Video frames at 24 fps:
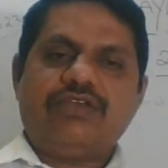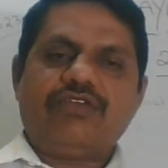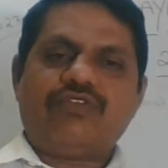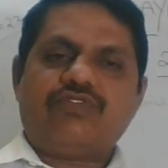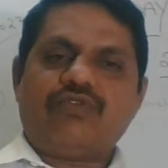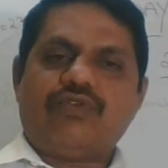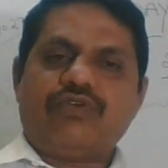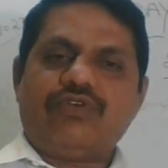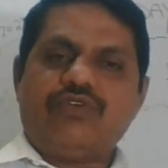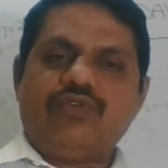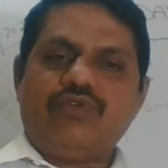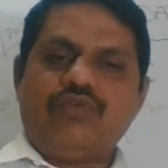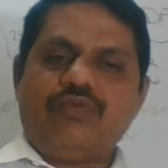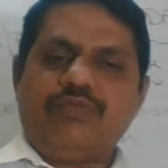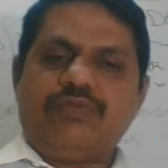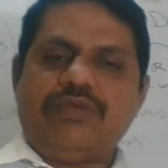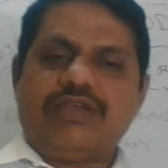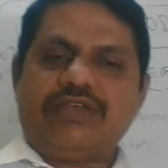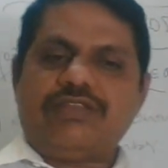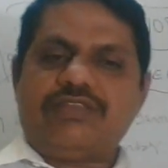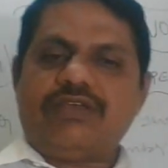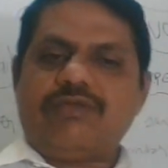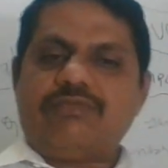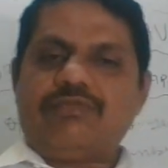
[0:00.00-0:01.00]
So you
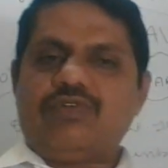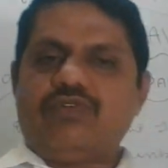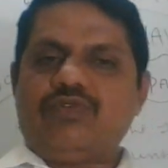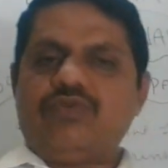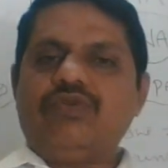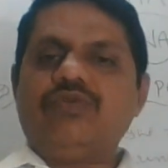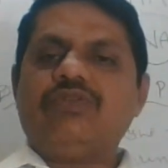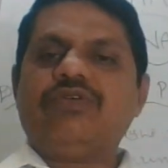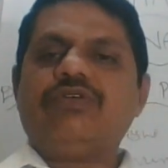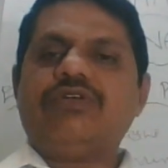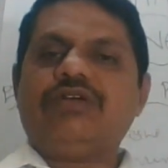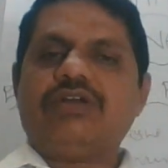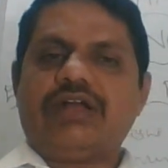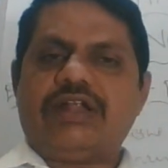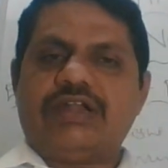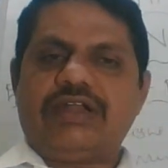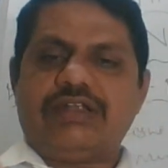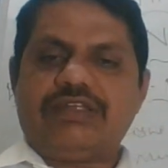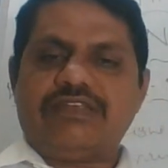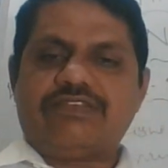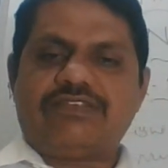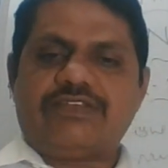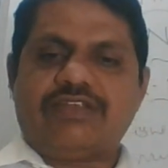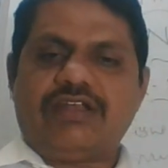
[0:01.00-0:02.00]
make them to
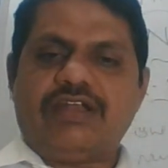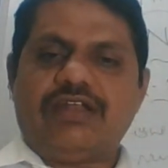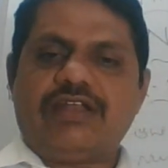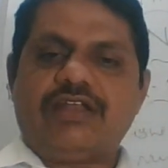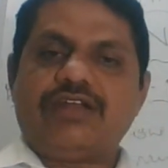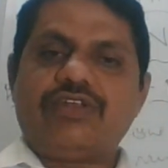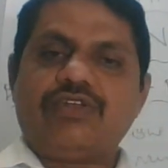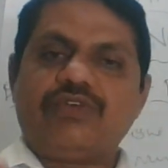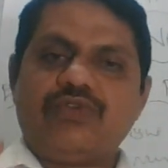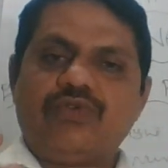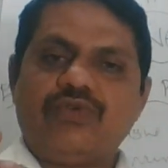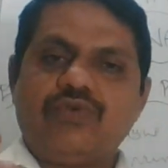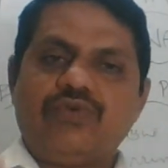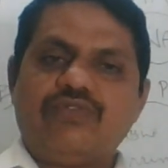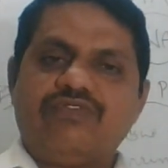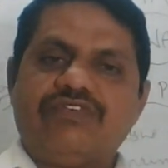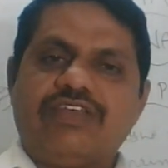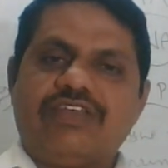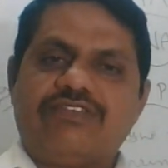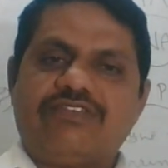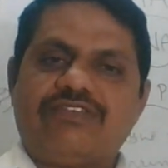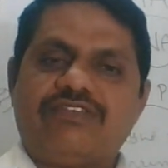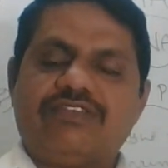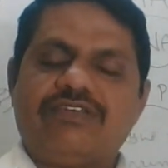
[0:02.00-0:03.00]
understand and you
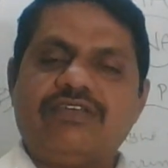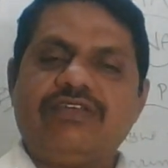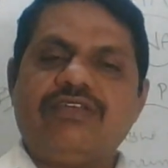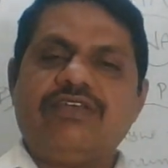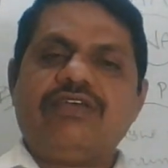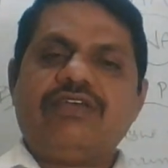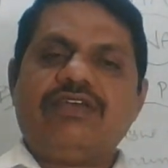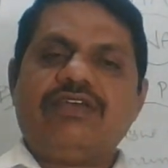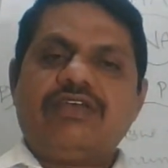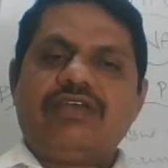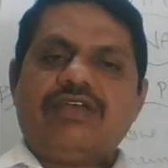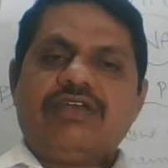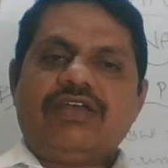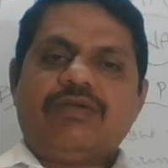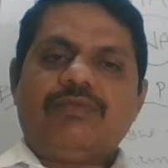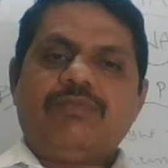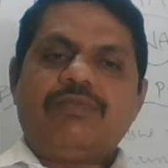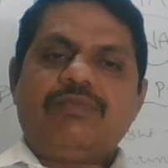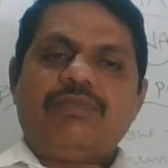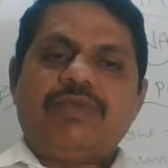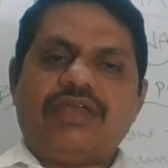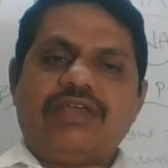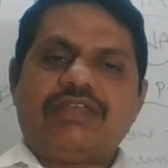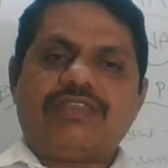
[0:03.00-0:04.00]
just
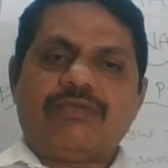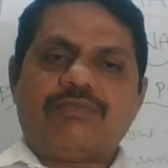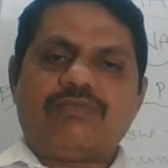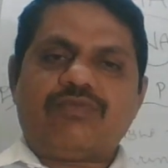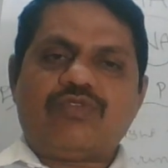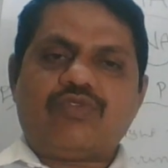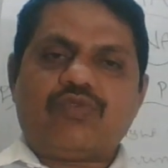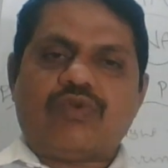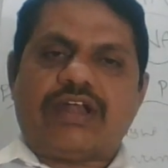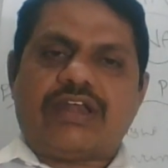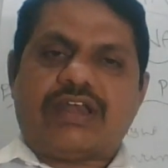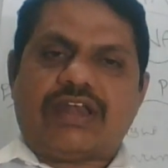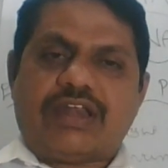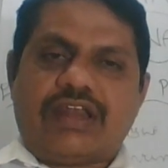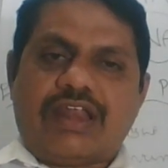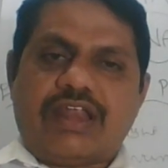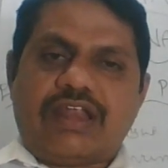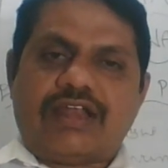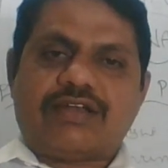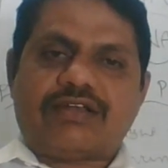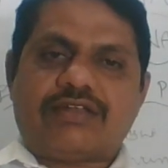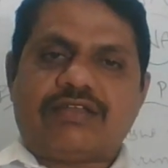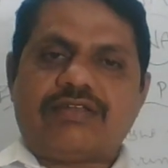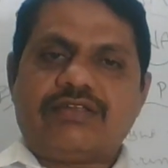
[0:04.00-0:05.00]
make them to
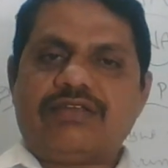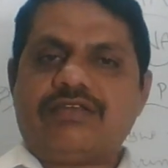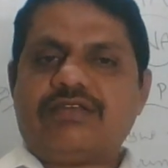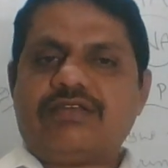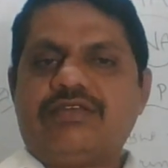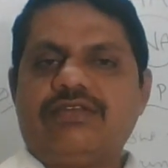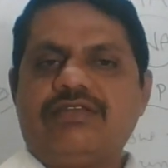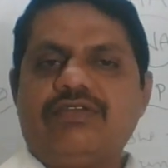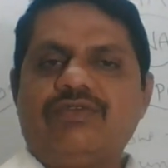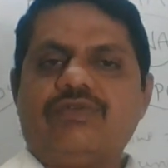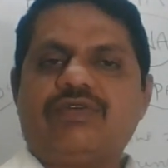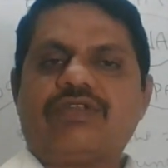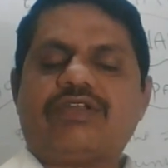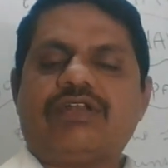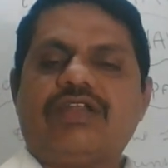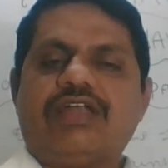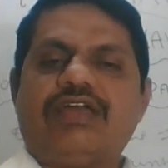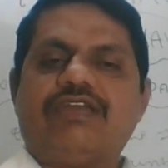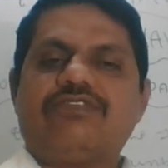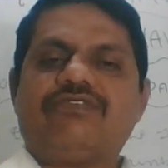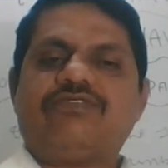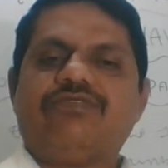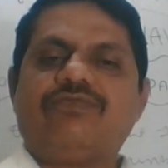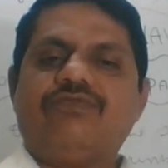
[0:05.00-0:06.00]
attract your
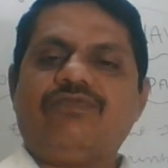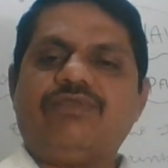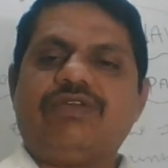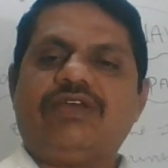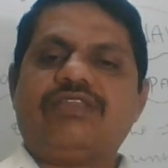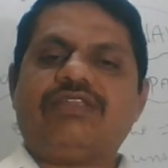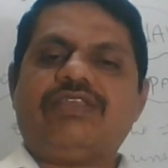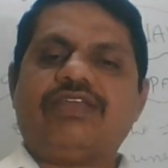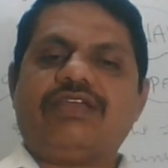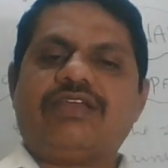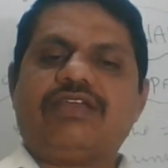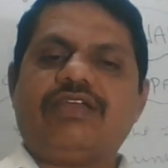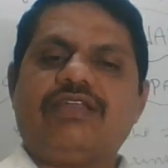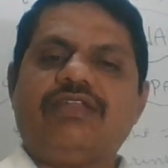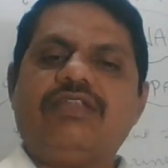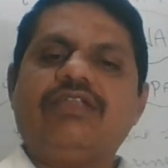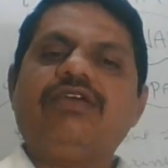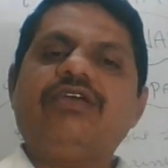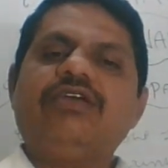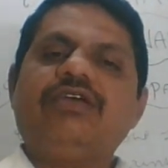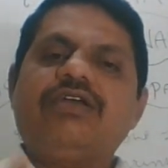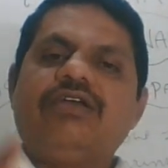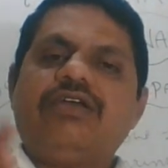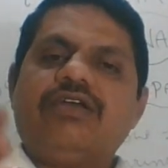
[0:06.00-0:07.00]
class where they can
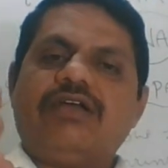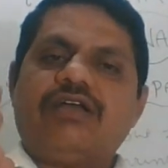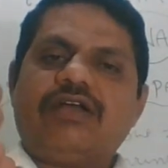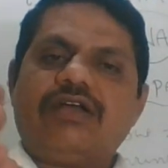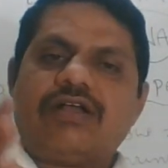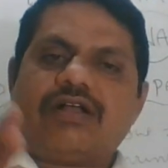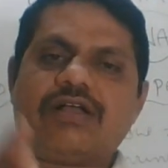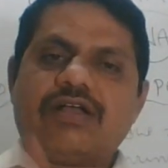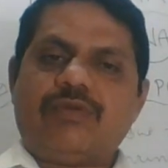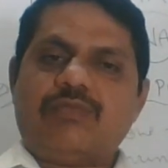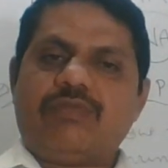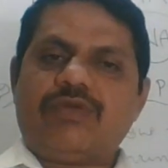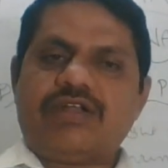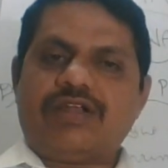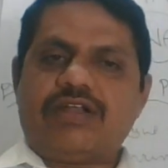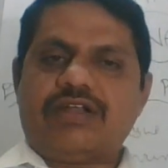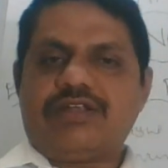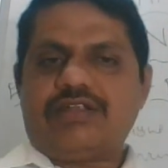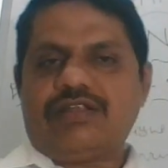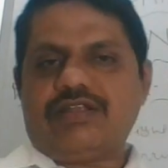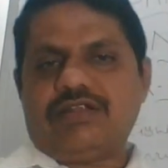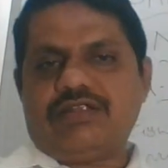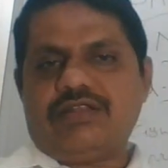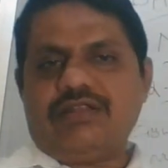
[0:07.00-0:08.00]
come and
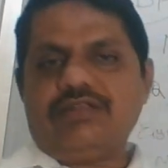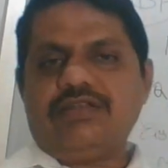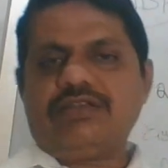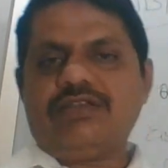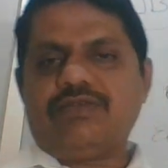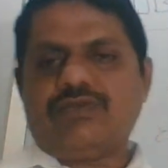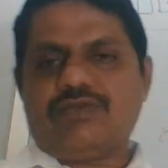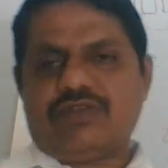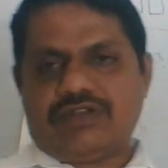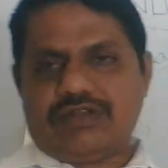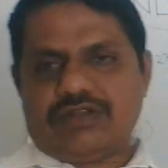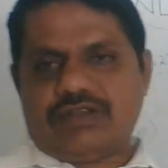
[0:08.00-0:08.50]
attend your